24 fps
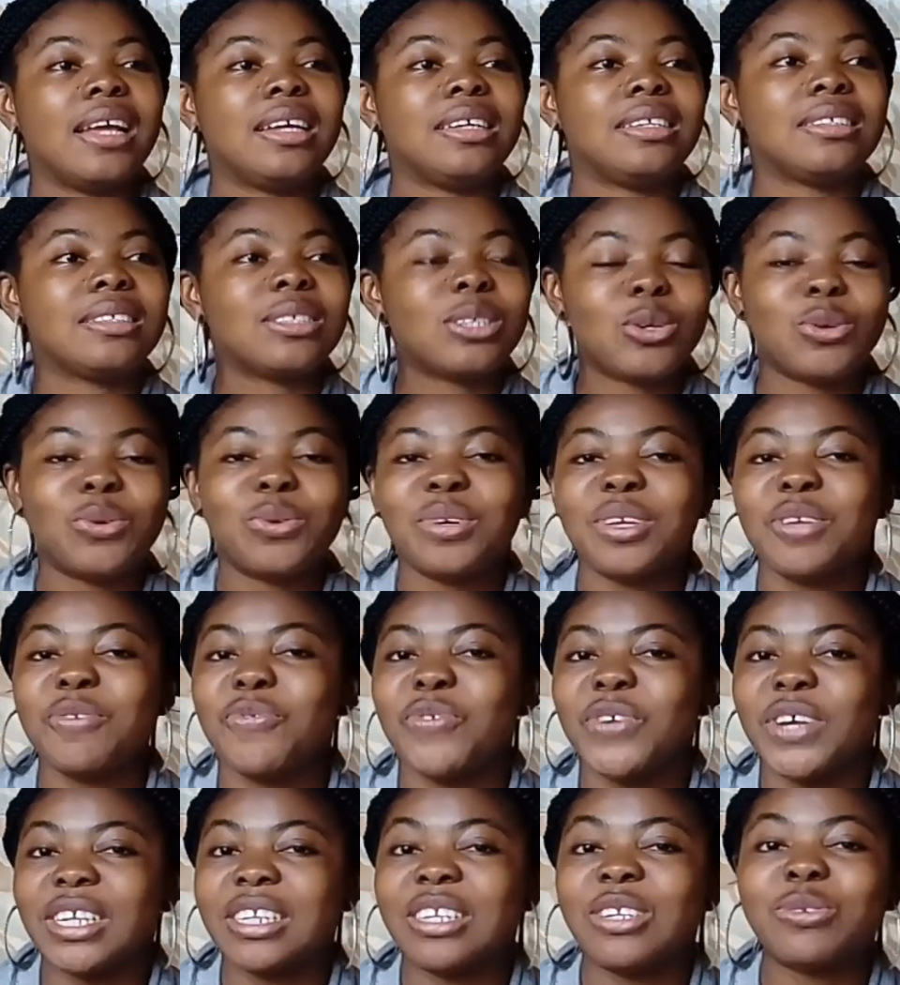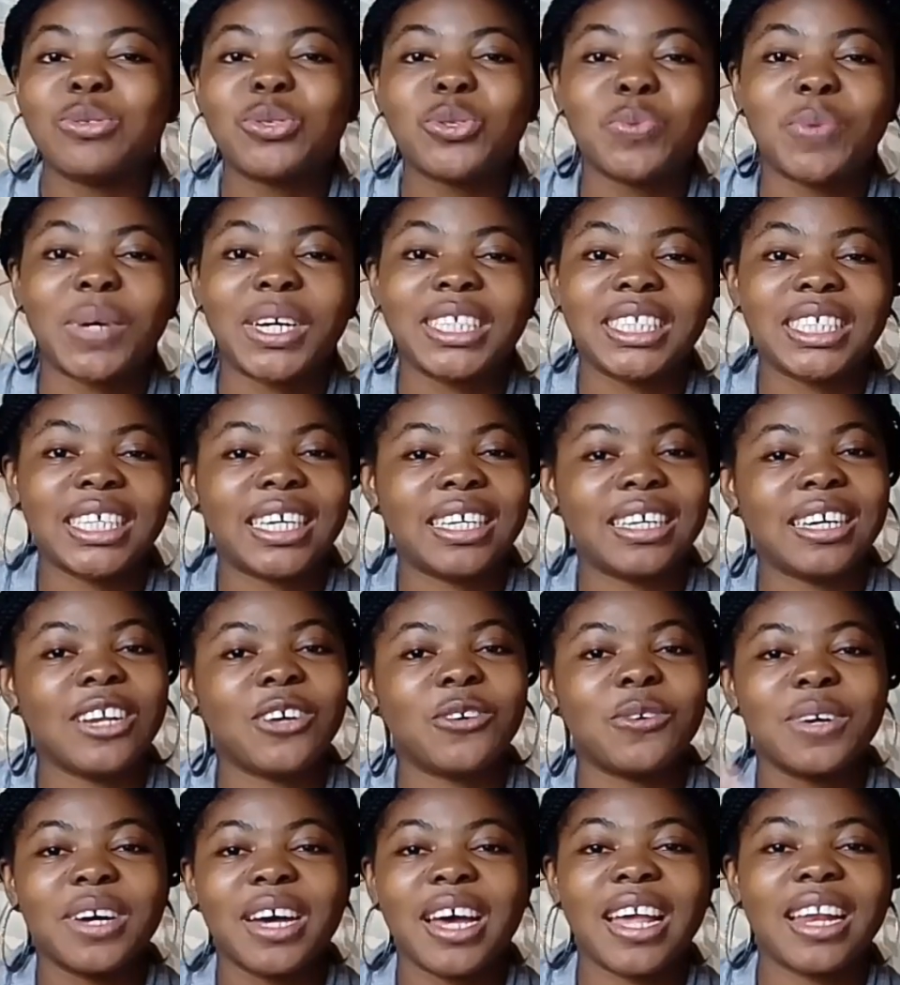So if you are new to my
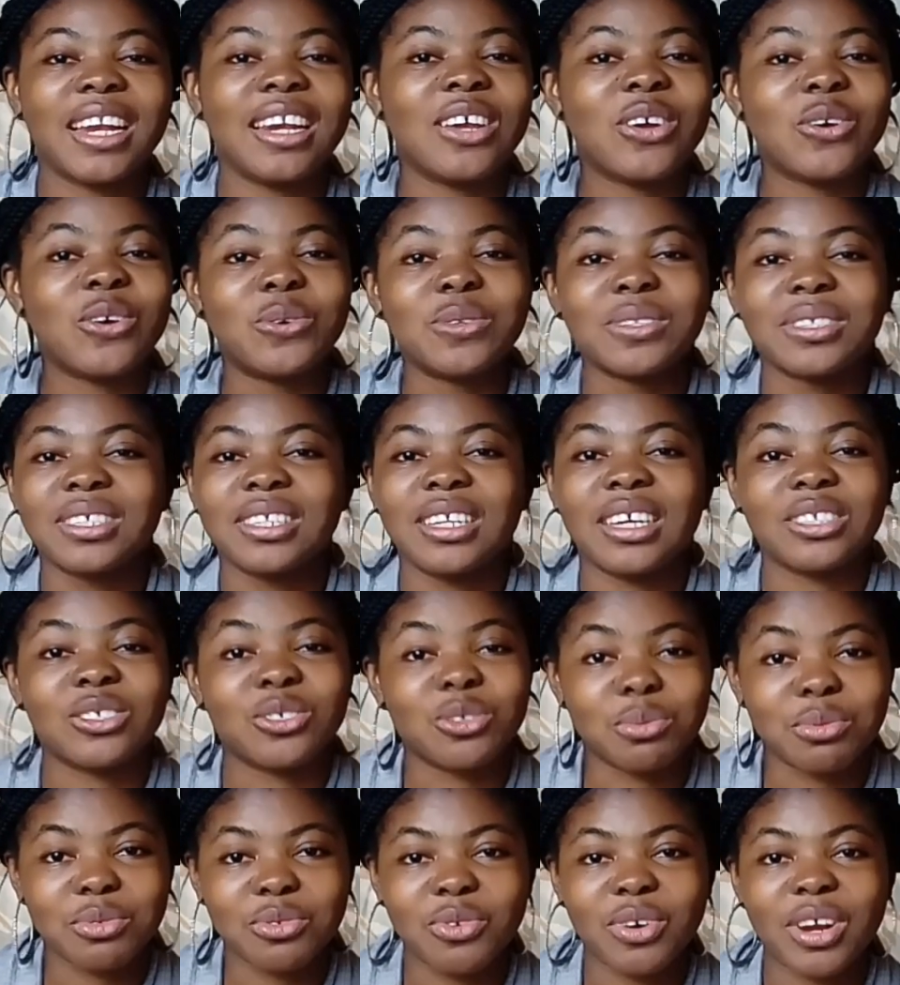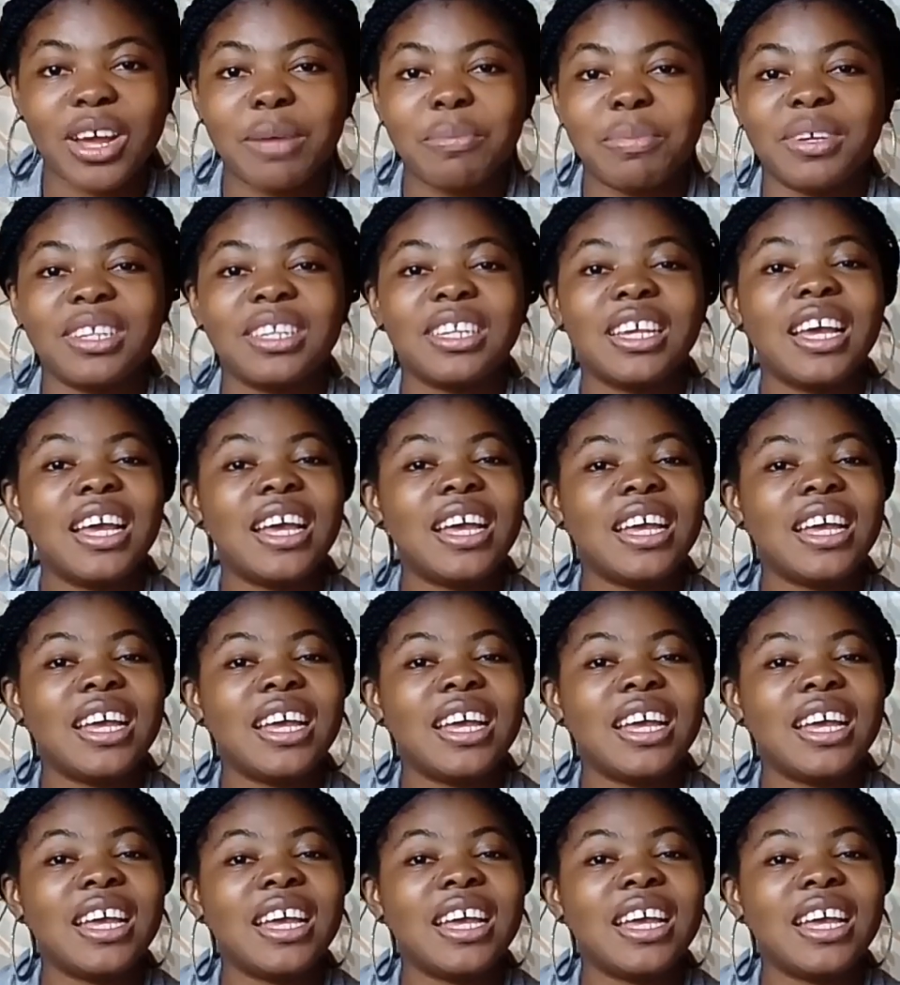channel, kindly consider subscribing,